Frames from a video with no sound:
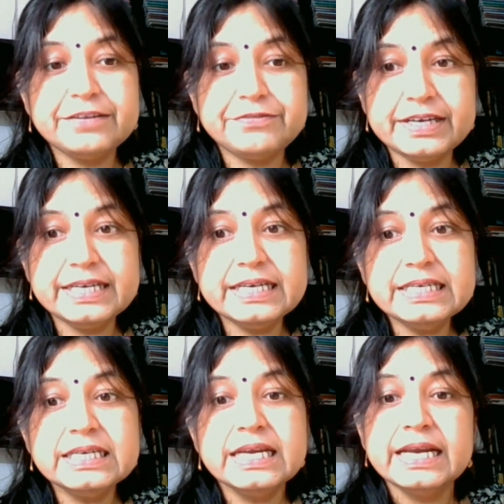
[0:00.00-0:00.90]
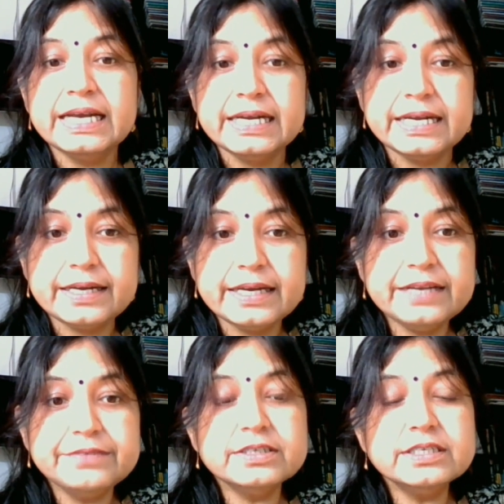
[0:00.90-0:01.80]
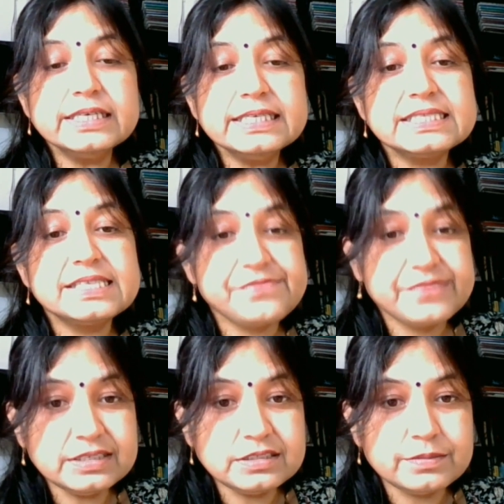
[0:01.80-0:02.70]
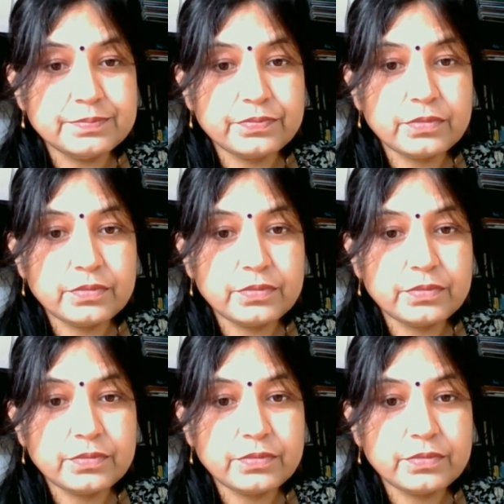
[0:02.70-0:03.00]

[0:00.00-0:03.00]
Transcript: defendant delivered his defense